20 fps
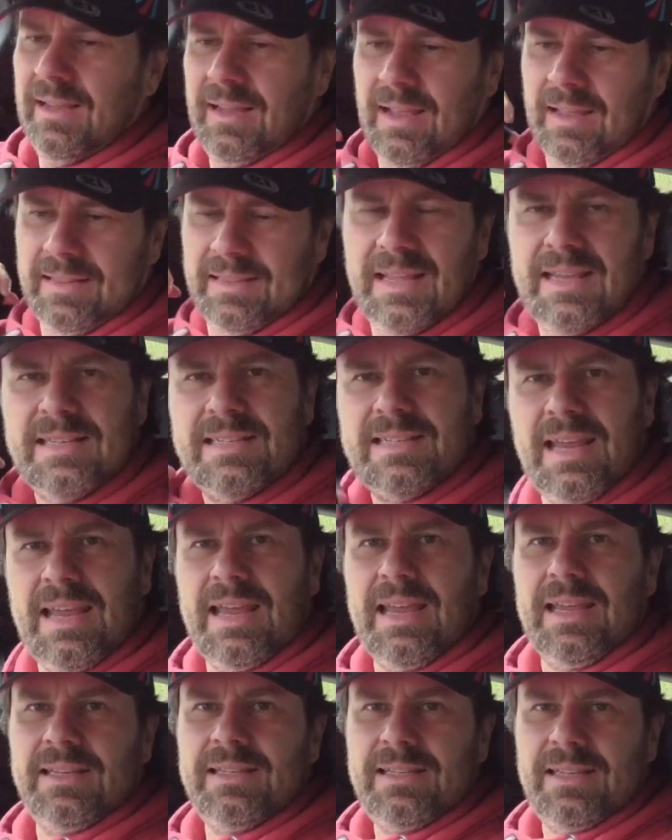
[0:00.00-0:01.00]
And this
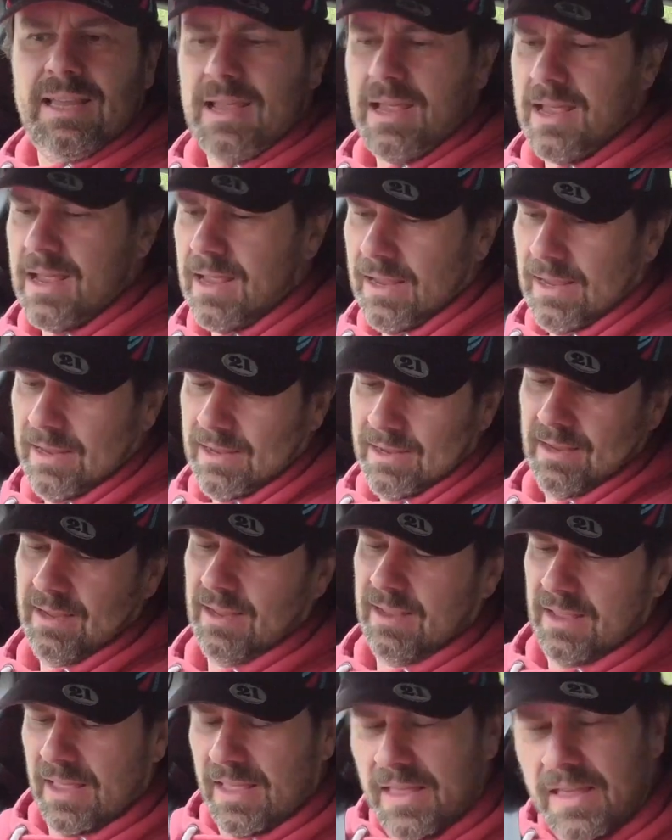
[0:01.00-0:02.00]
is
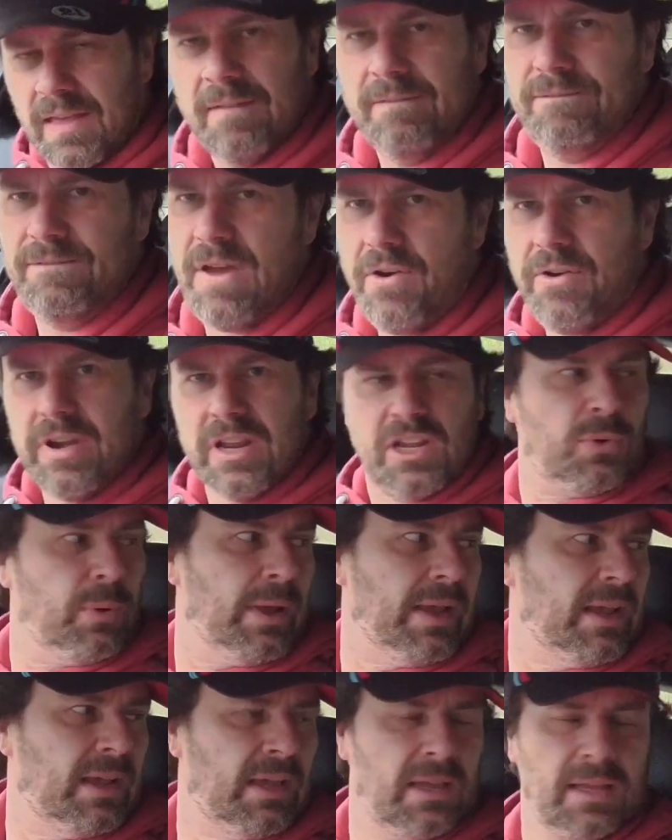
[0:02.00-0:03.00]
a very
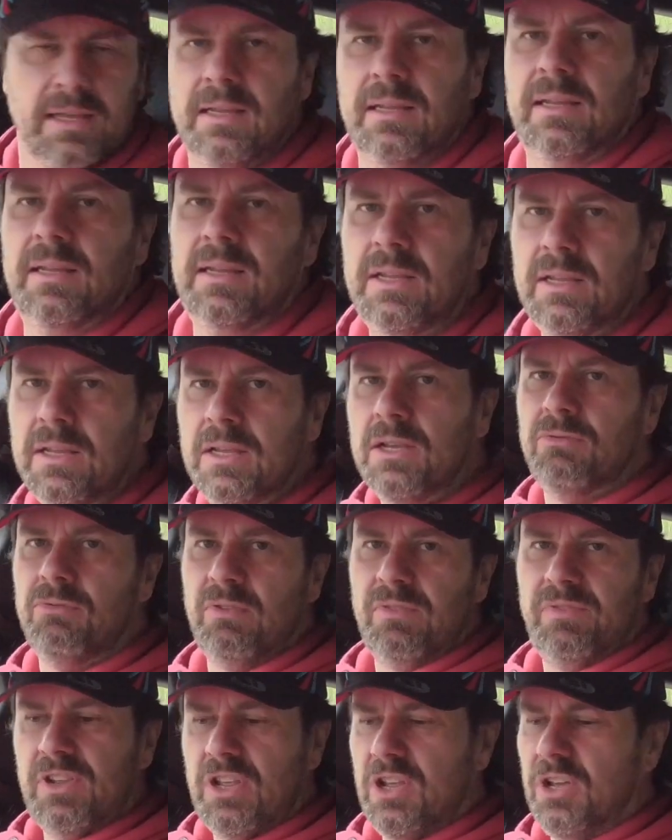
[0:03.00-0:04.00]
quick
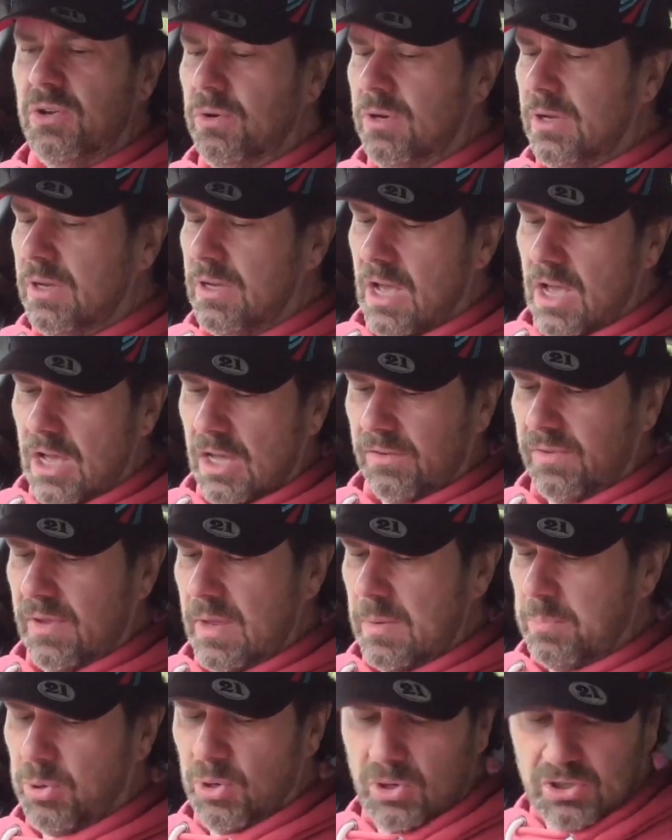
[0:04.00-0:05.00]
review of
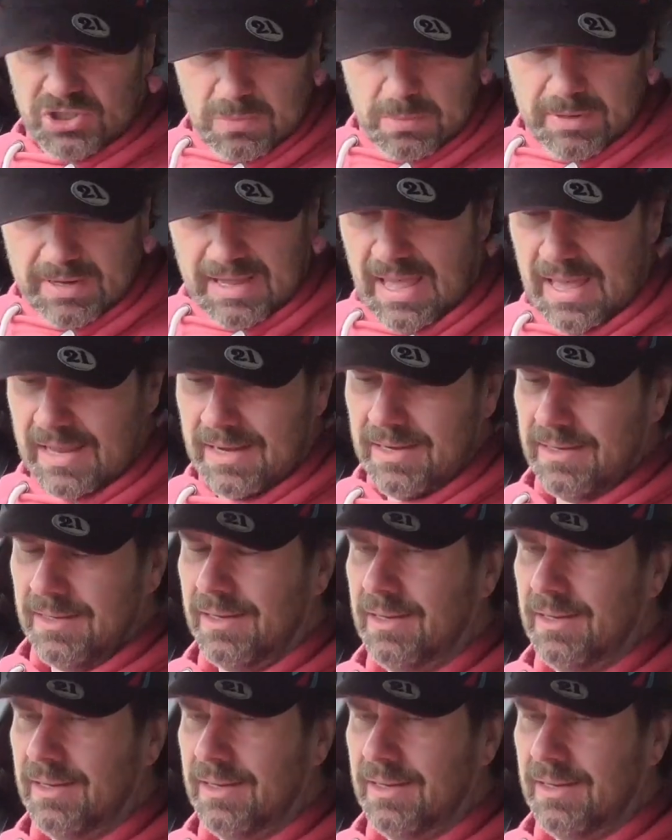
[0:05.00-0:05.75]
a Porsche Macan,